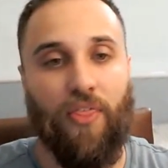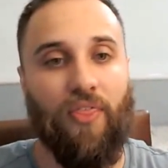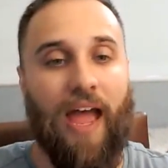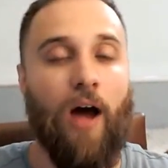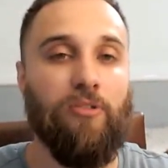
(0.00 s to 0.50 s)

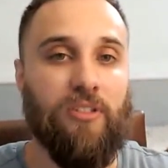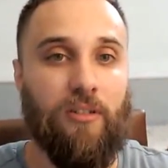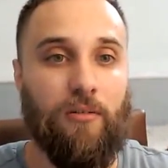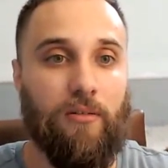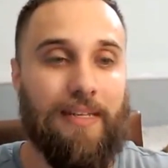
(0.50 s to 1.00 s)

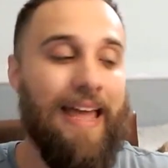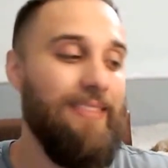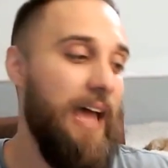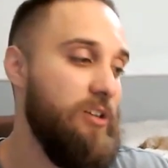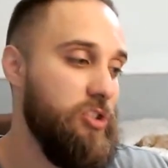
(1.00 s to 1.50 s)
1,000,
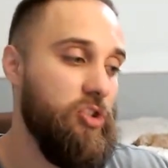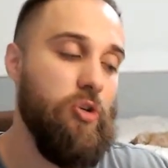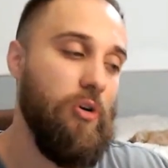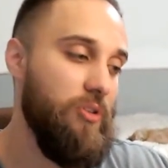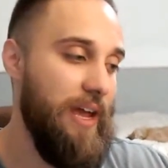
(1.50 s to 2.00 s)
10,000,
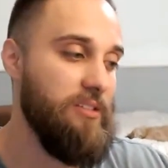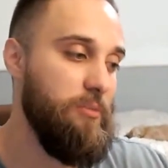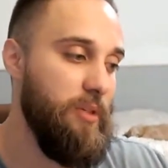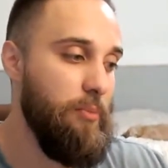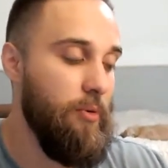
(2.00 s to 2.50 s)
200,000
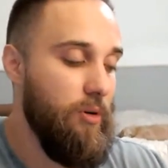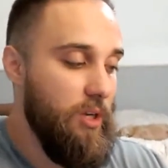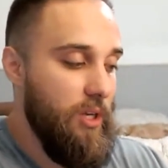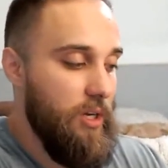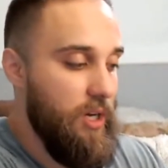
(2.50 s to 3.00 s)
people
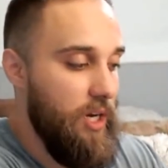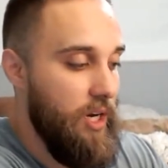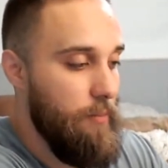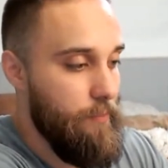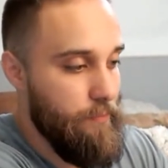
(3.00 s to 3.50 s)

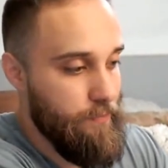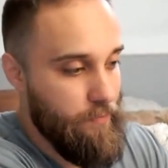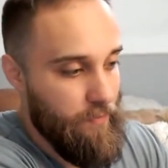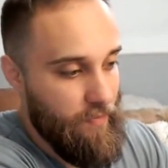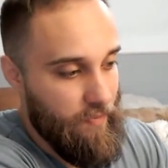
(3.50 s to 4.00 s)
um,
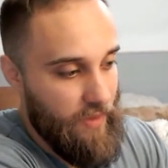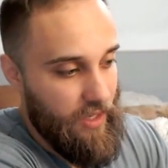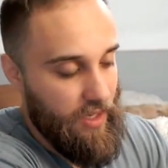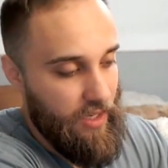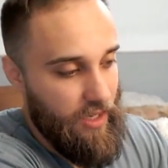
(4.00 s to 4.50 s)

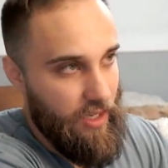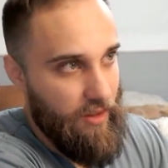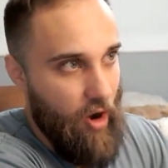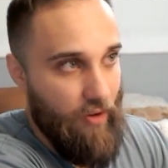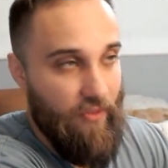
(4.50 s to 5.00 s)

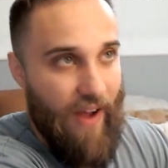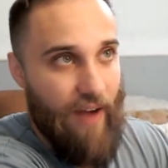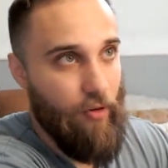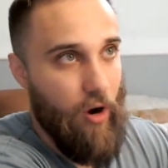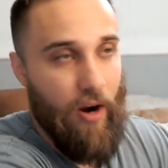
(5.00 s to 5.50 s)
on
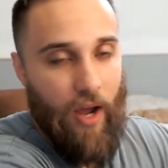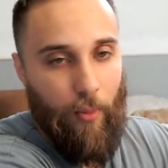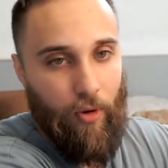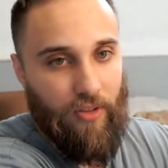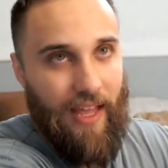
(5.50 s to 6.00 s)
Fiverr, on
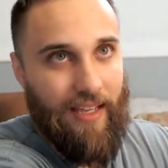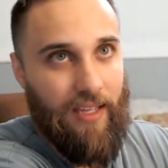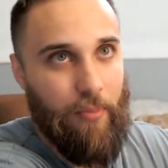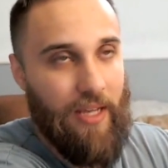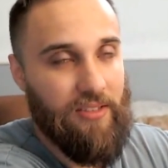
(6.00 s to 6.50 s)
Upwork that
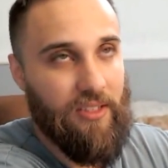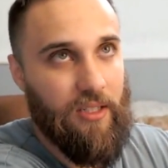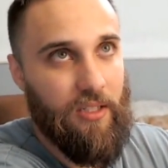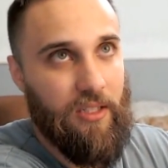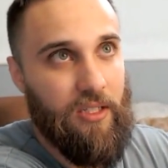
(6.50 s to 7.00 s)
can
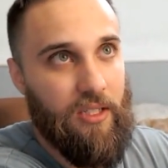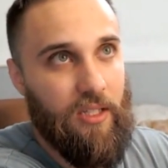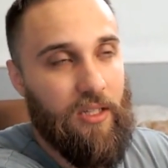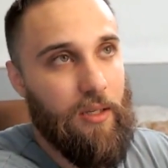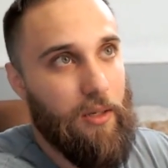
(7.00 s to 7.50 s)
basically
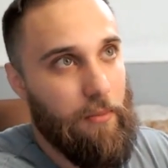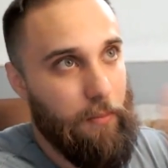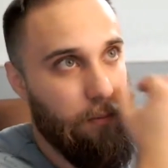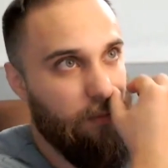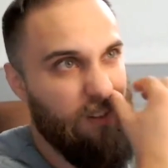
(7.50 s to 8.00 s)

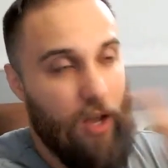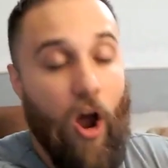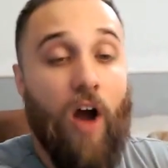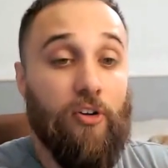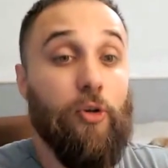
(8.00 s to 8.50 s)

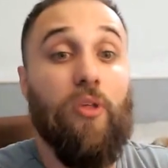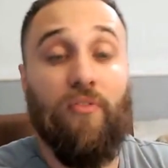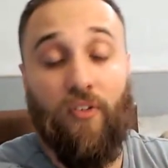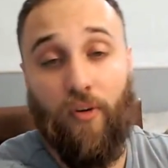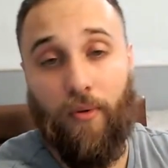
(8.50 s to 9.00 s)
do the
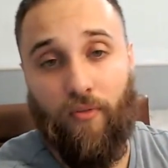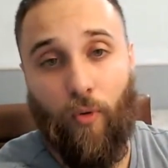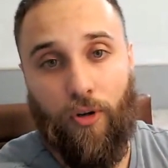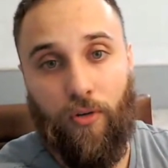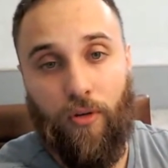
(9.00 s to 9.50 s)
fulfillment
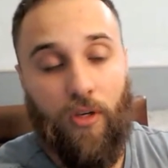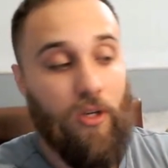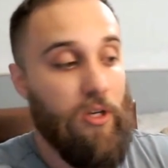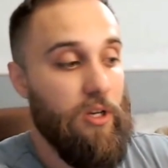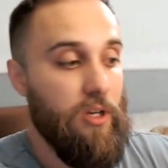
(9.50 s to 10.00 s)
for you.
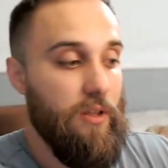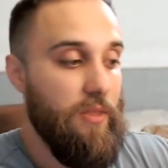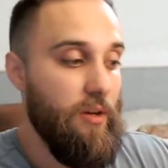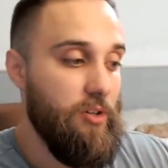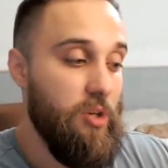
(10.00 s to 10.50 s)

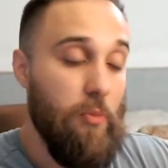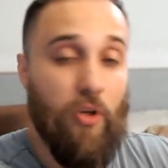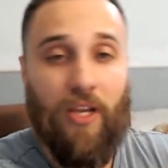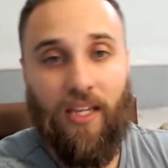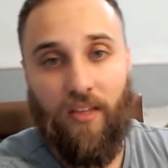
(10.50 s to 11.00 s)
The
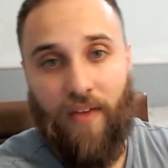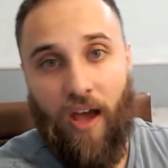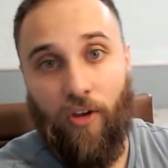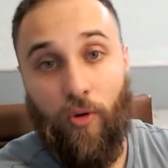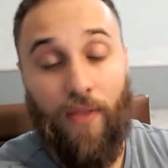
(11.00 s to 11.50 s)
communicating the
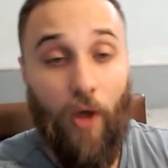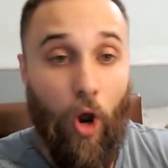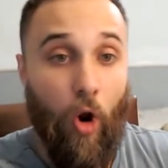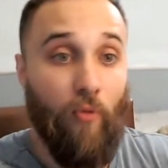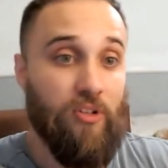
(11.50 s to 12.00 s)
value and the
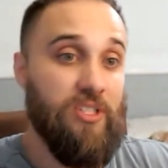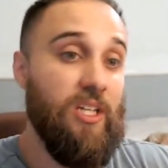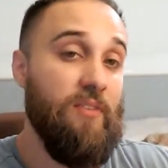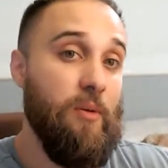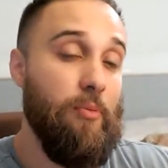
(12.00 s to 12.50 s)

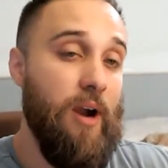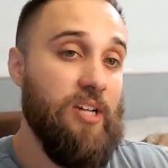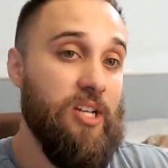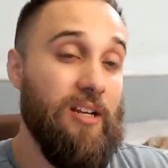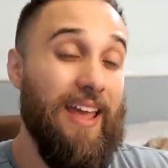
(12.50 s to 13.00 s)
overseeing of the
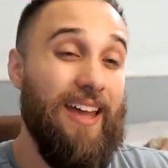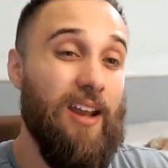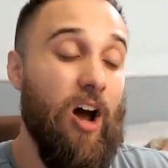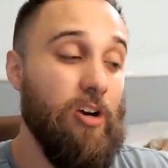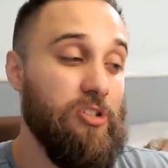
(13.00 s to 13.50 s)
project and
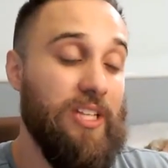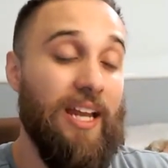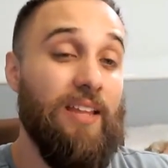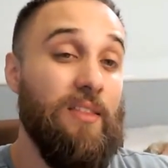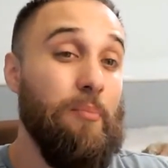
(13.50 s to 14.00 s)
understanding the